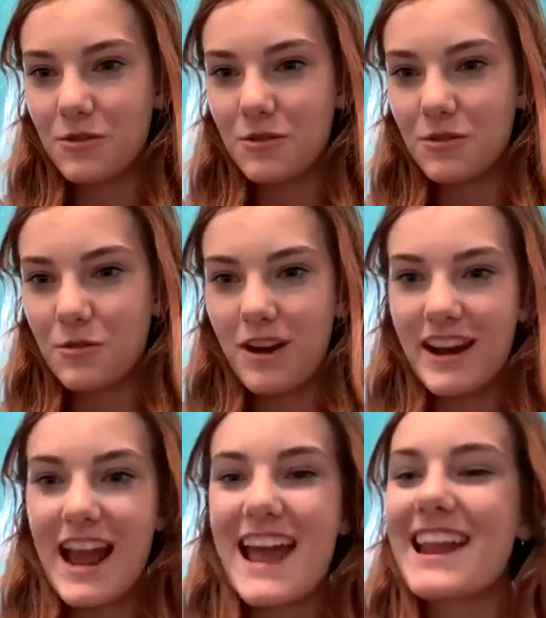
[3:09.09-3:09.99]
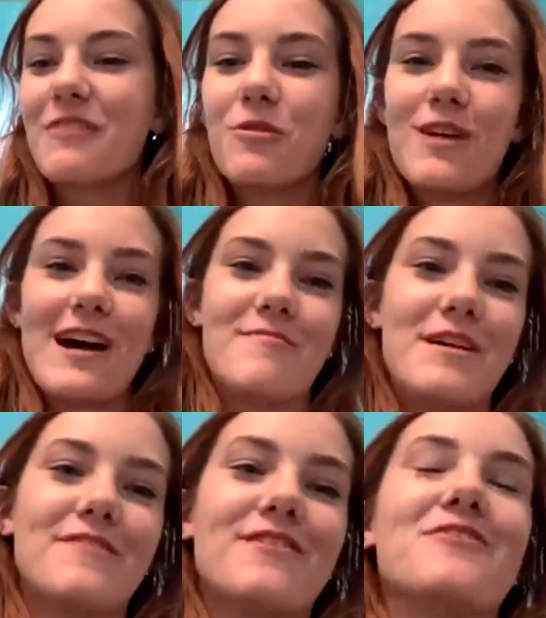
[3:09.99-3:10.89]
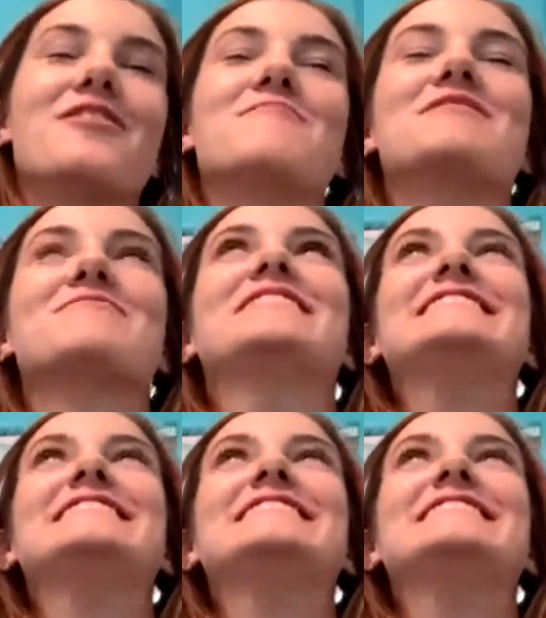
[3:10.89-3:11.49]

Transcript: the one. And I won't have my phone on. Like,